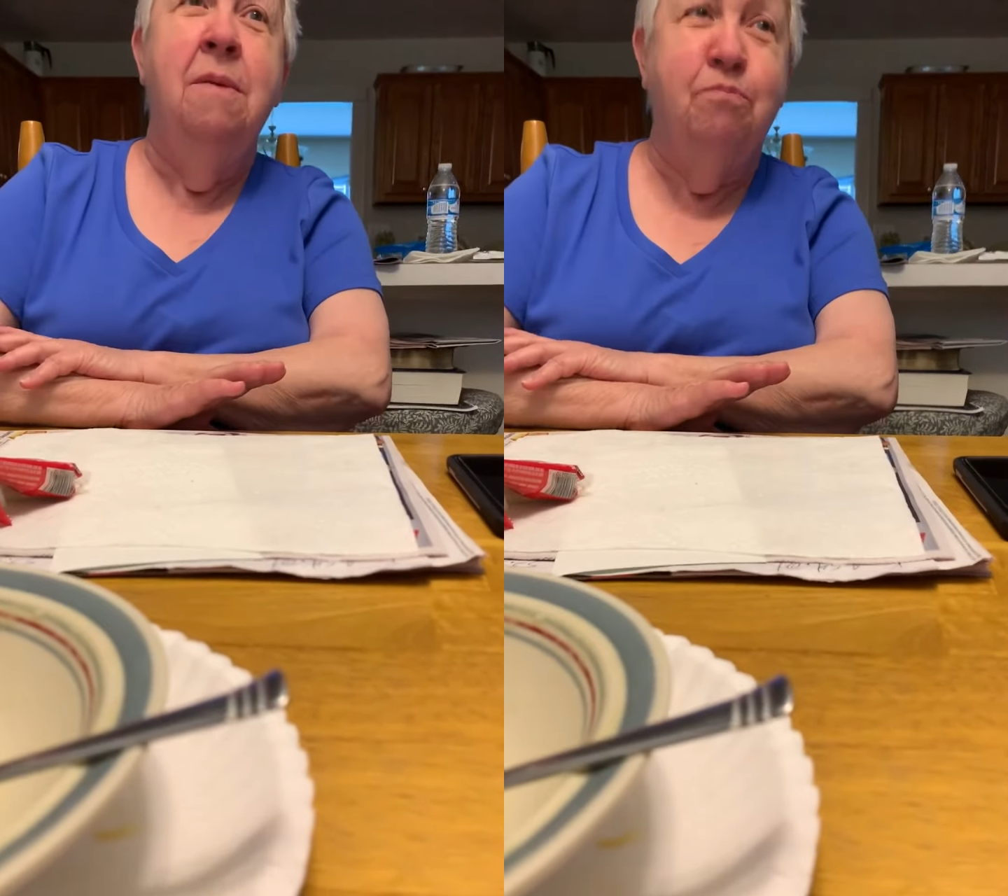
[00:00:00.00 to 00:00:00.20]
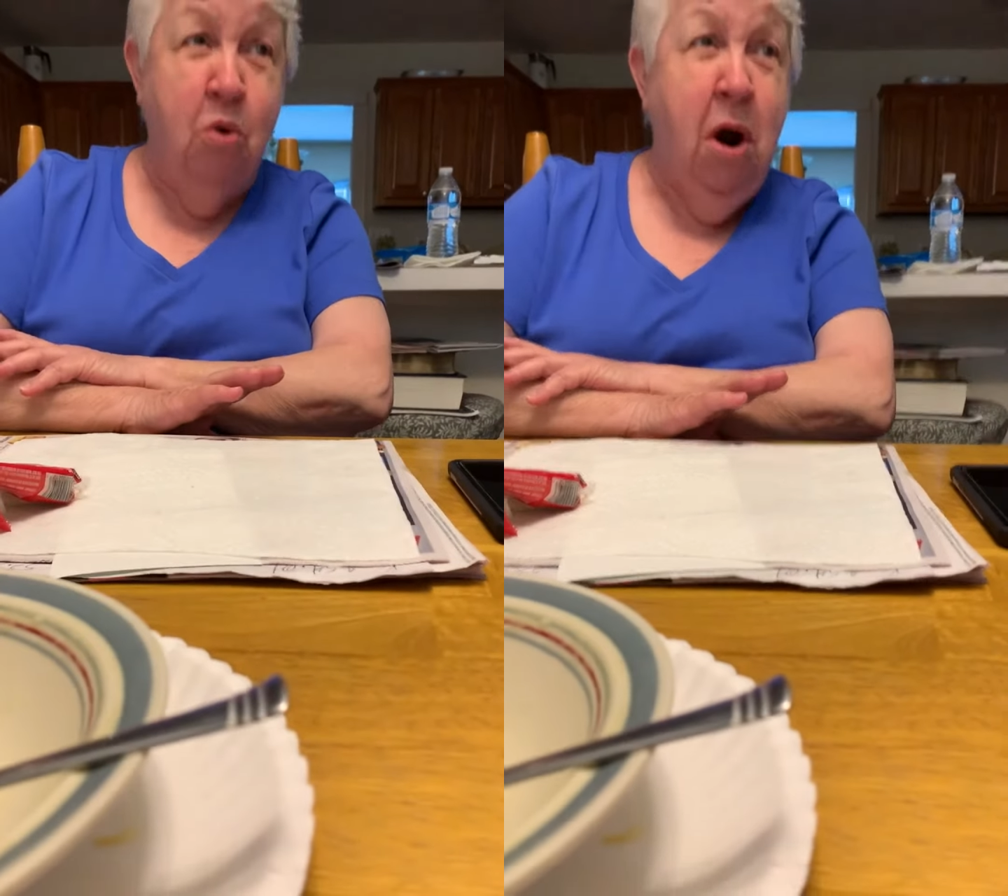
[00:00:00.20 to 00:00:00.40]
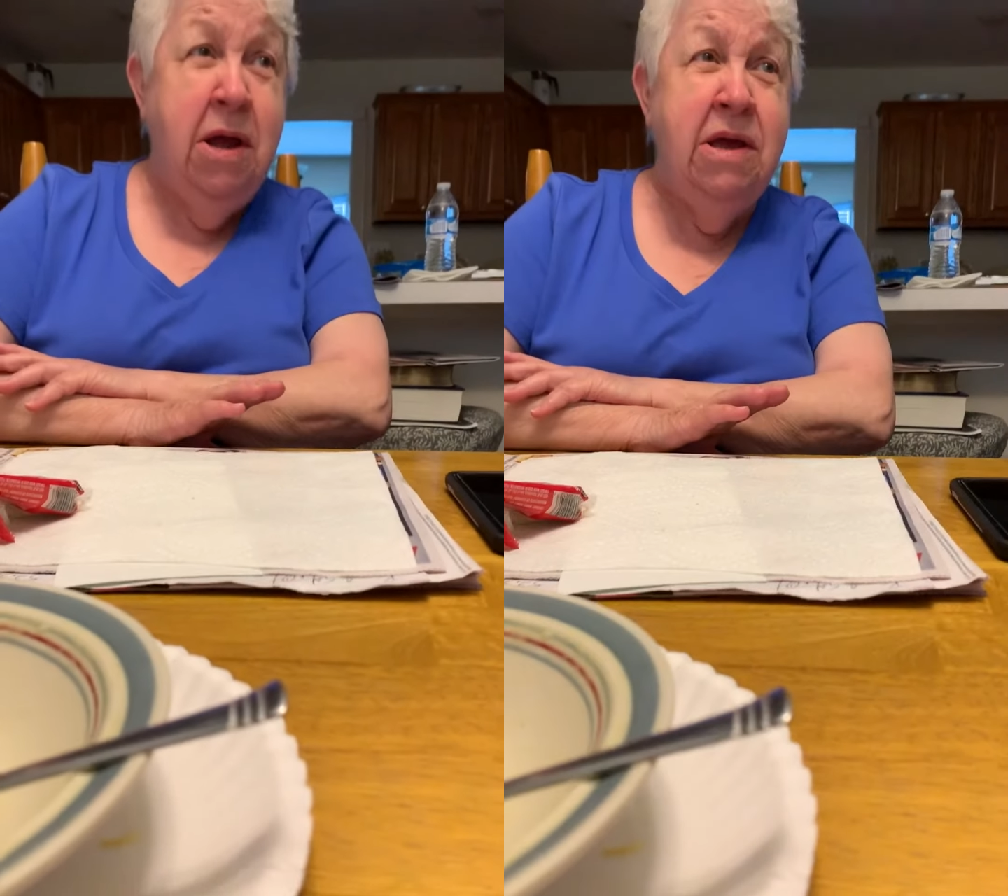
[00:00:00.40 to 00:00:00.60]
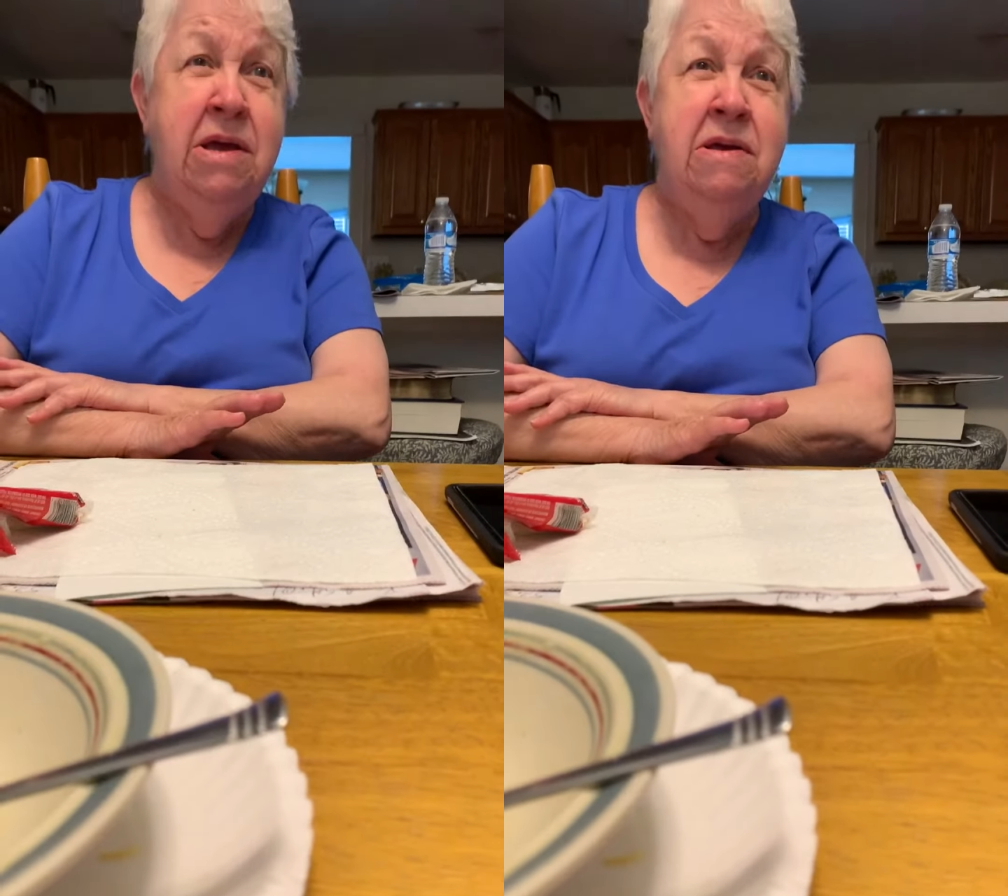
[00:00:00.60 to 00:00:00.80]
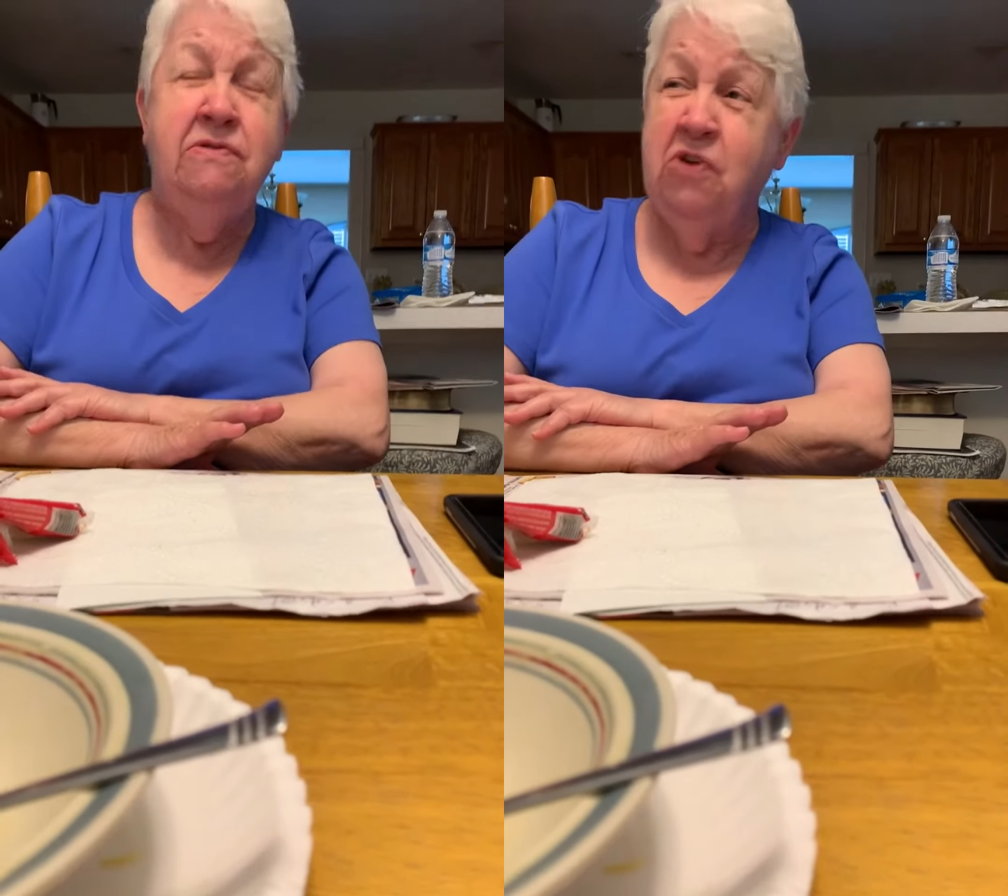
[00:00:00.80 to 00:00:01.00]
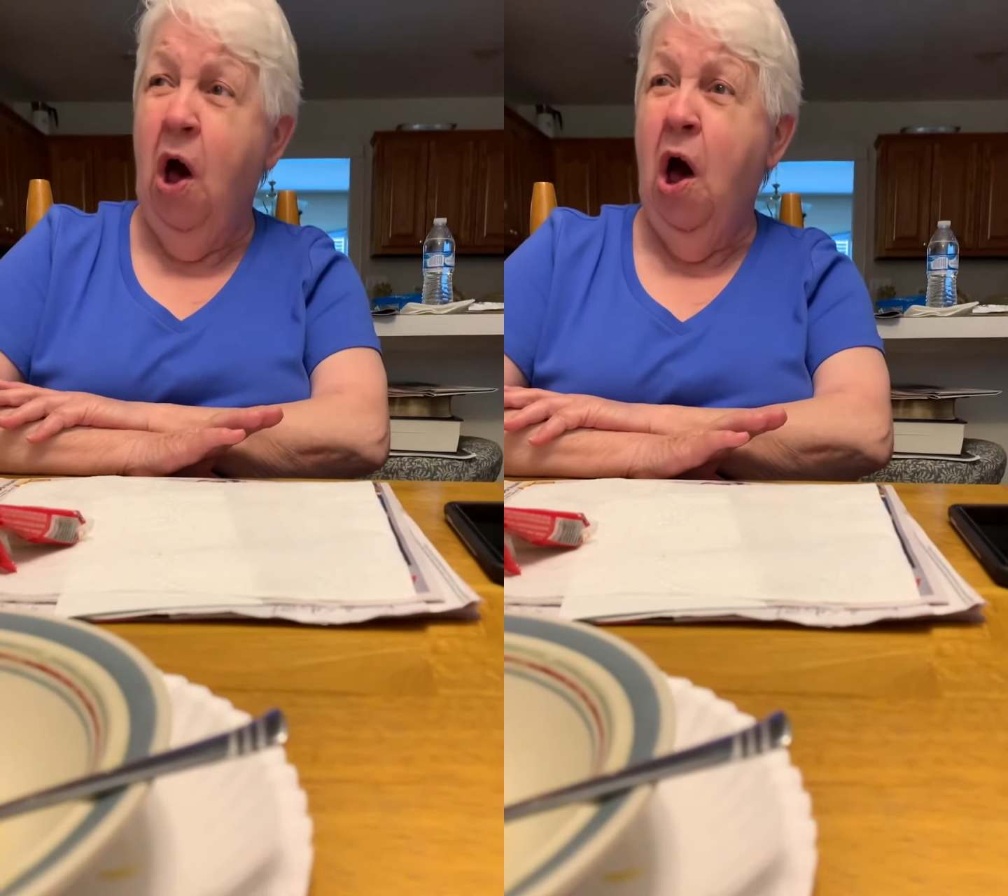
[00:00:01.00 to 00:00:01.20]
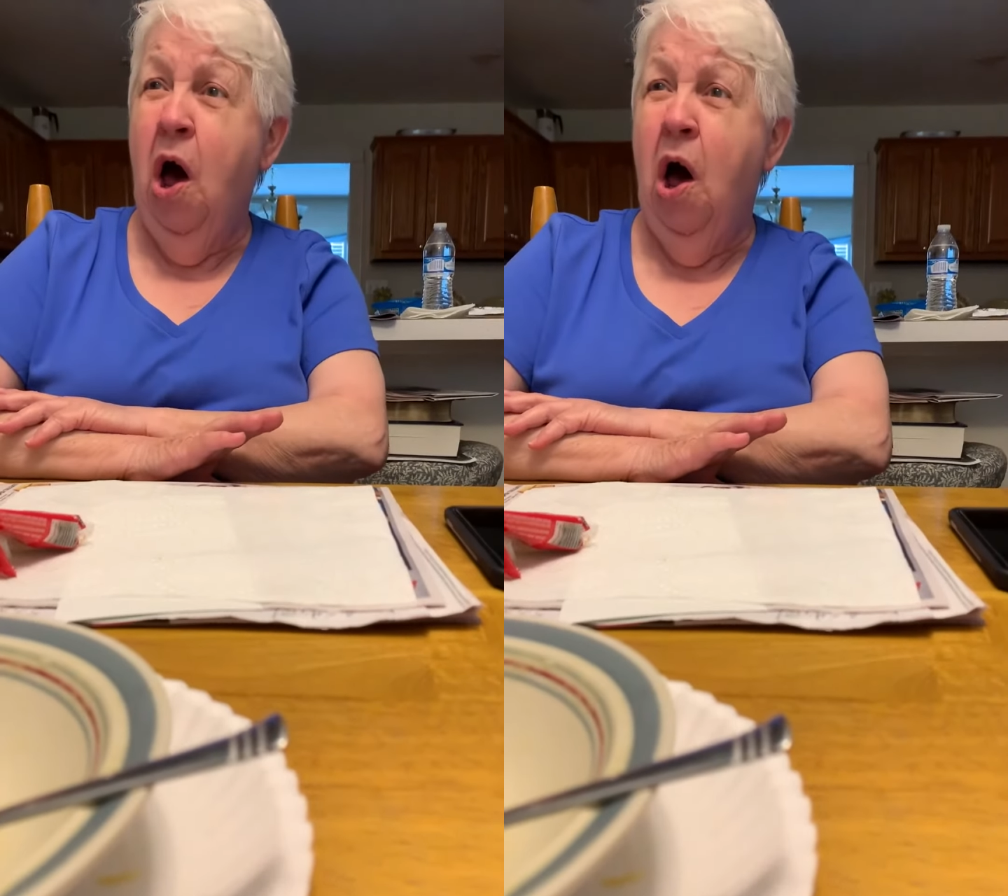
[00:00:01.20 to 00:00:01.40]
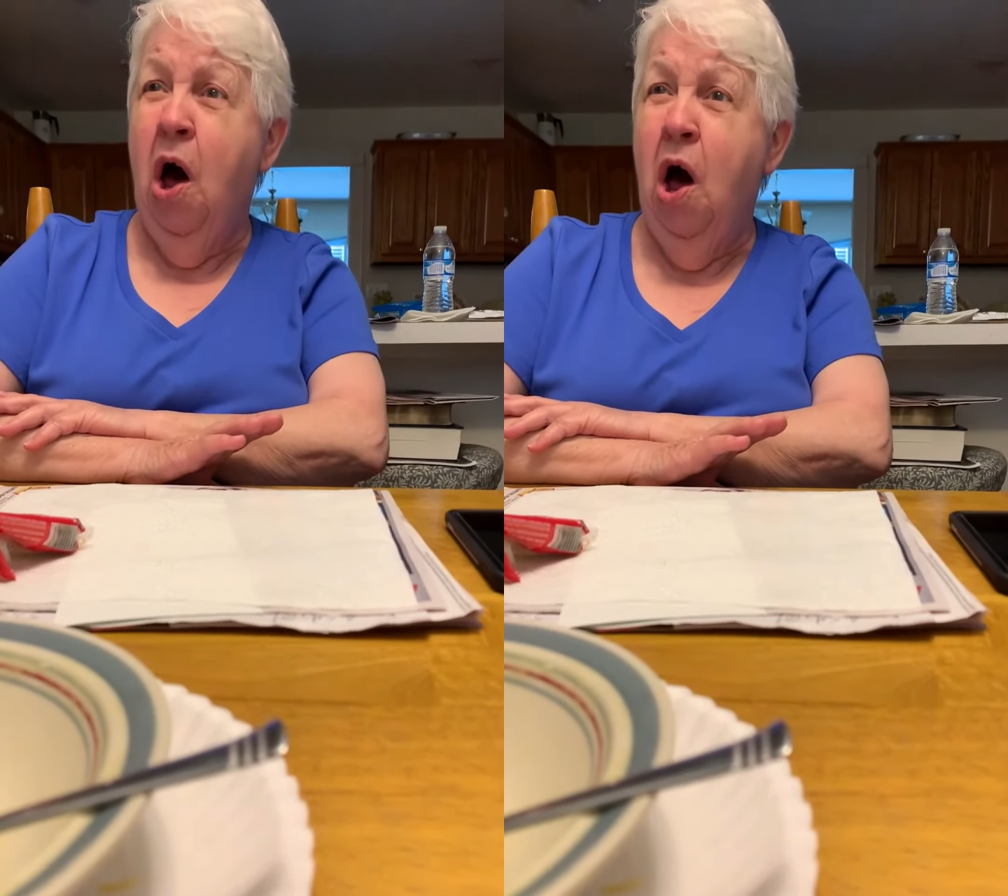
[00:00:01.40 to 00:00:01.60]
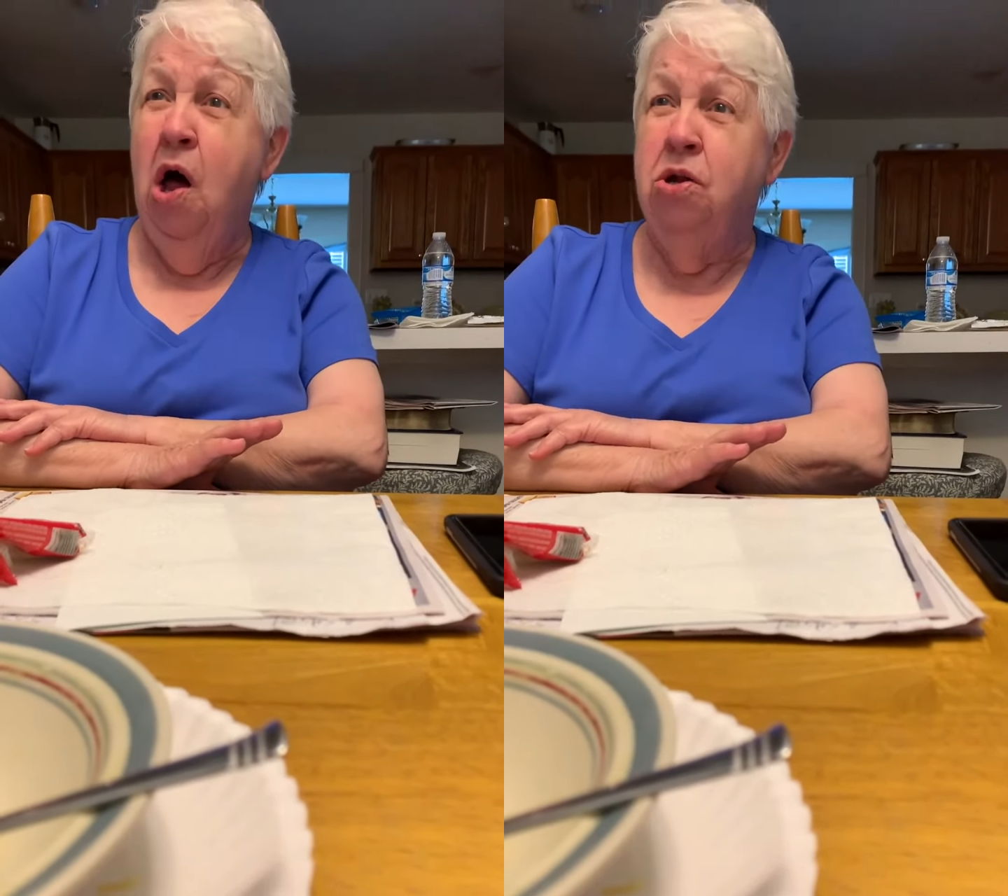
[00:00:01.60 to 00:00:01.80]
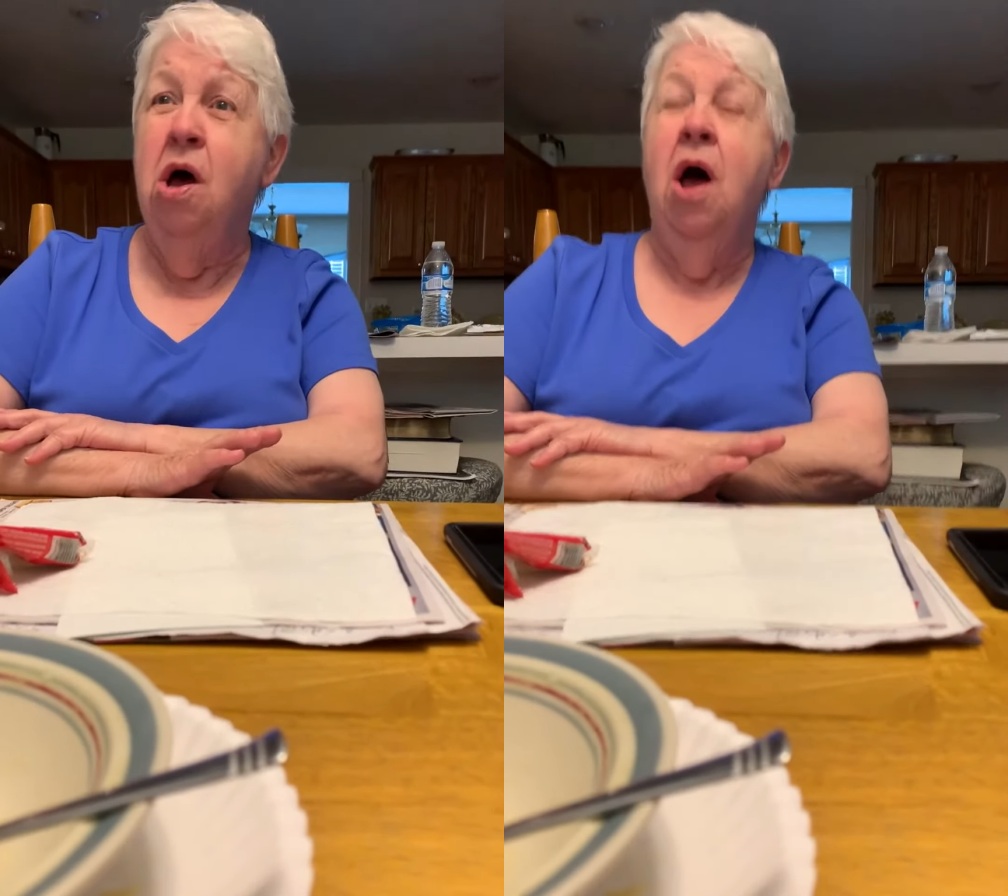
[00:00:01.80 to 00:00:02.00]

Praise God,